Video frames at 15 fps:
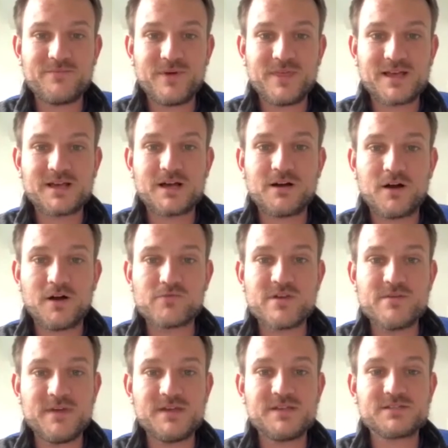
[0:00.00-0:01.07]
our
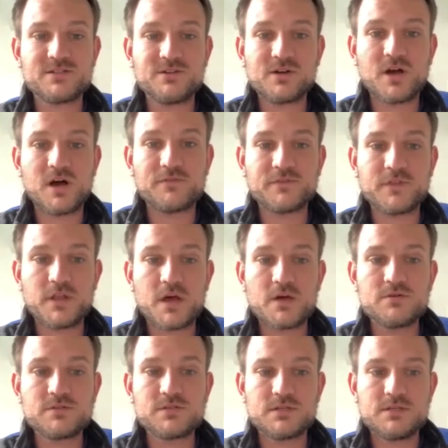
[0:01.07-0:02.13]
remit is to look after those.